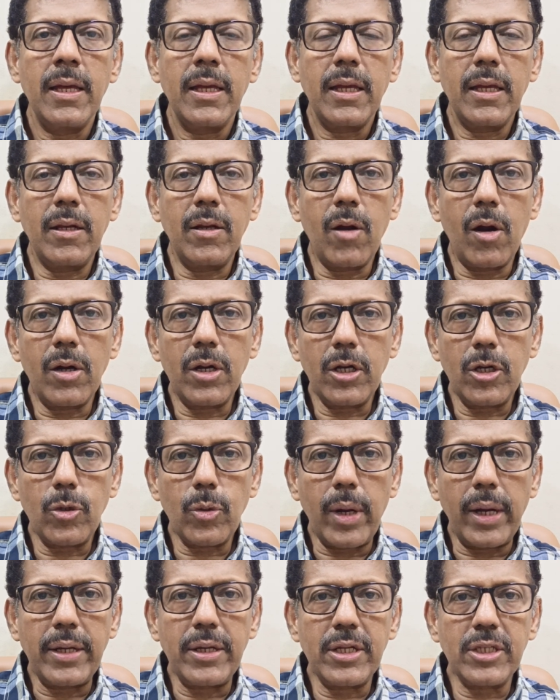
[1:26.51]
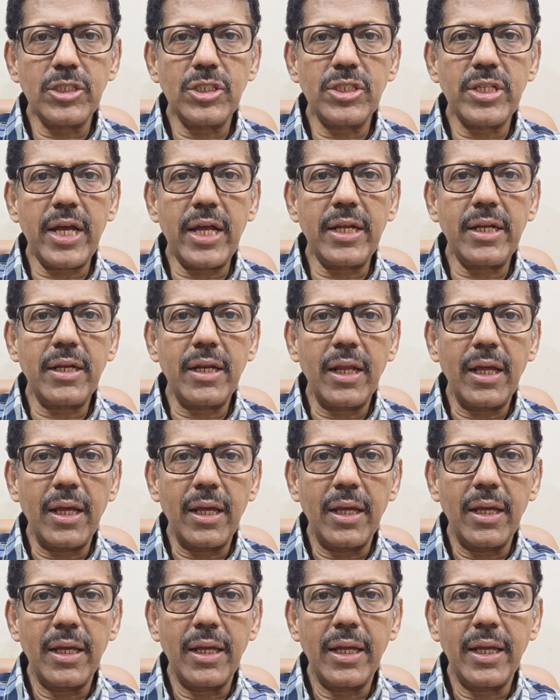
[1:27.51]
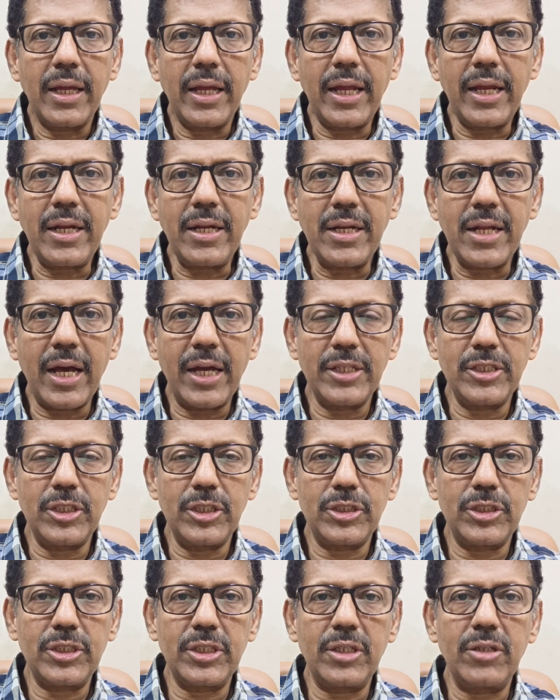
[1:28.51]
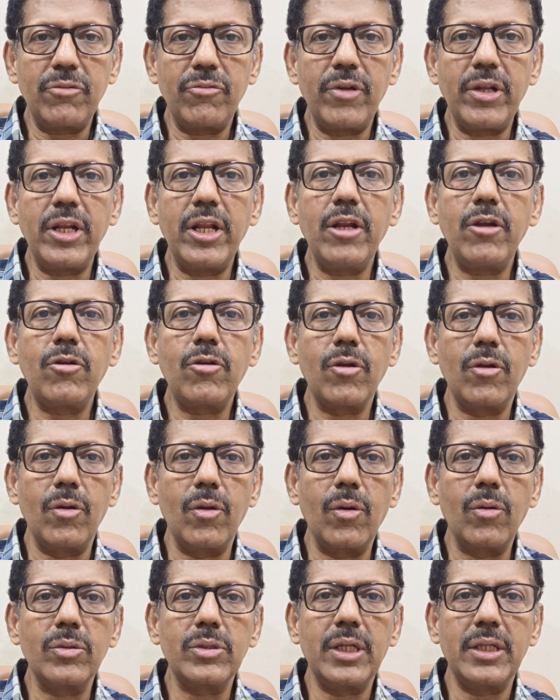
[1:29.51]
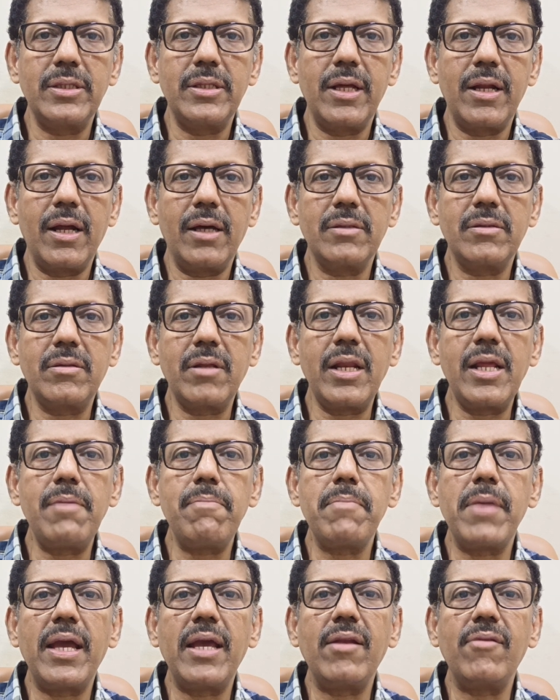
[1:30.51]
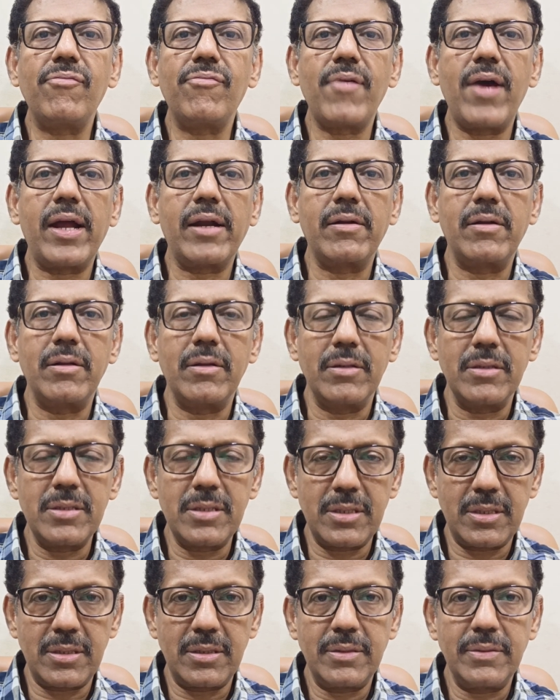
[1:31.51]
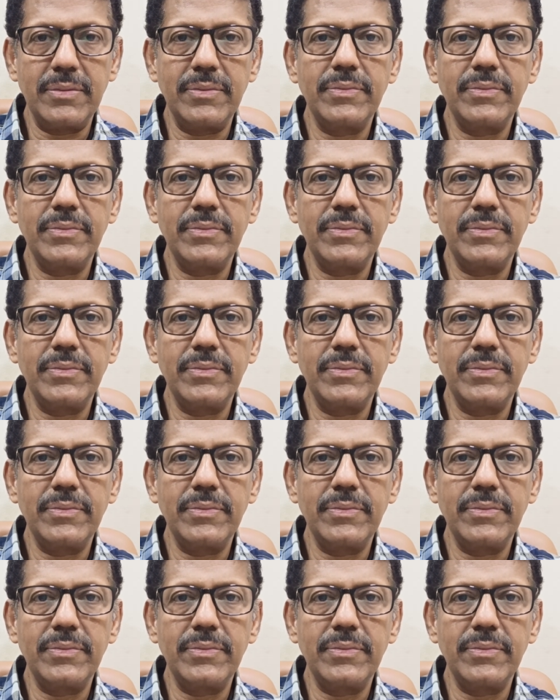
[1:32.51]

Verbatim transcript: In order to understand indigestion, we need to know that there are three main factors